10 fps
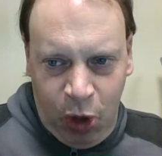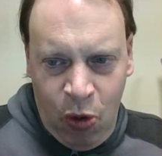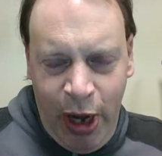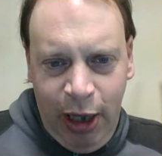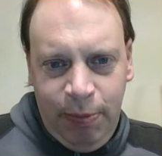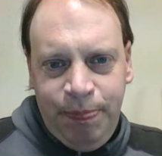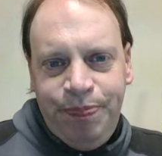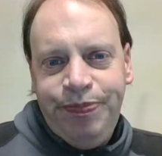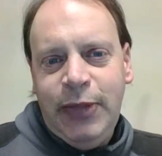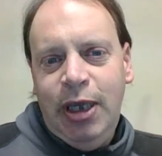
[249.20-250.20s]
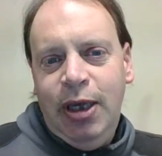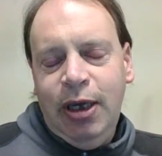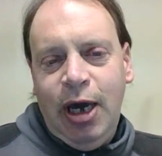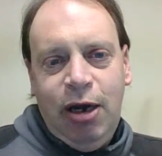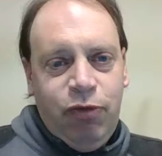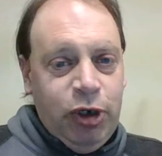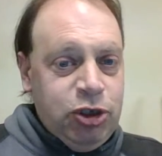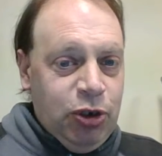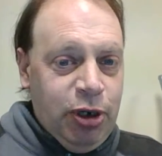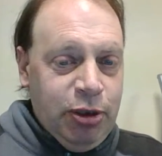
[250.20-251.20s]
Well, kind of a
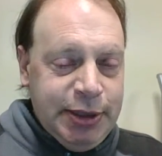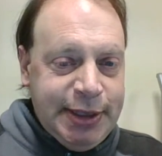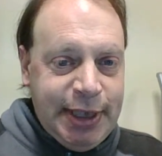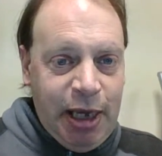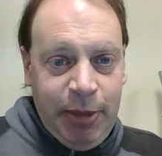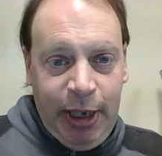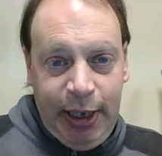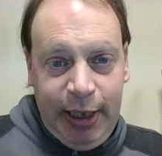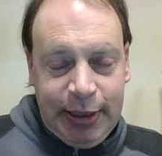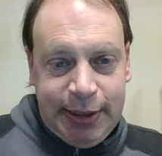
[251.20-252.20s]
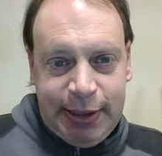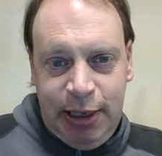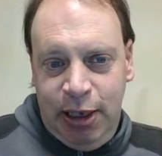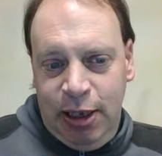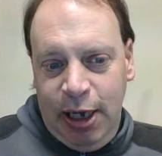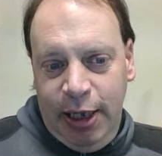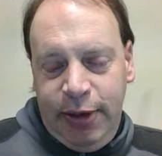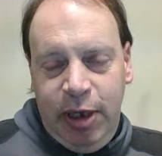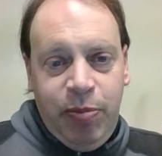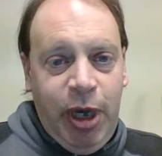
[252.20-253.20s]
rhetorical statement, I guess. I
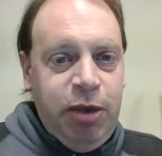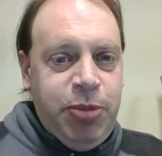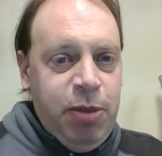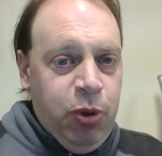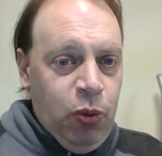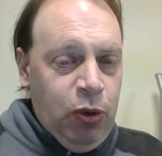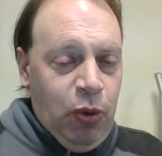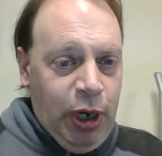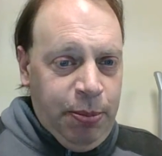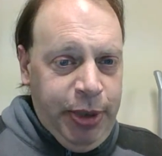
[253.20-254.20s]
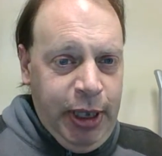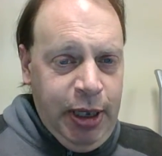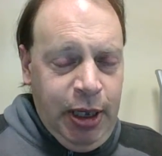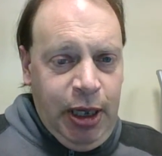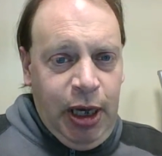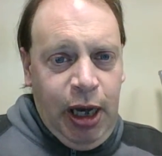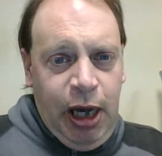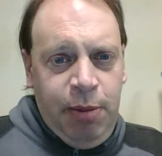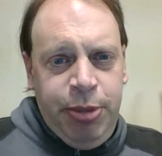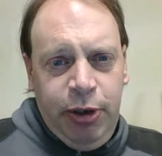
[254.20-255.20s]
think many people would want to be
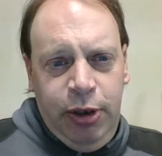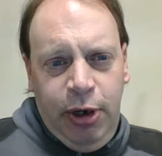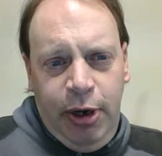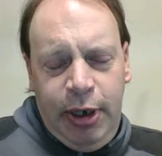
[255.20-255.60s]
a billionaire.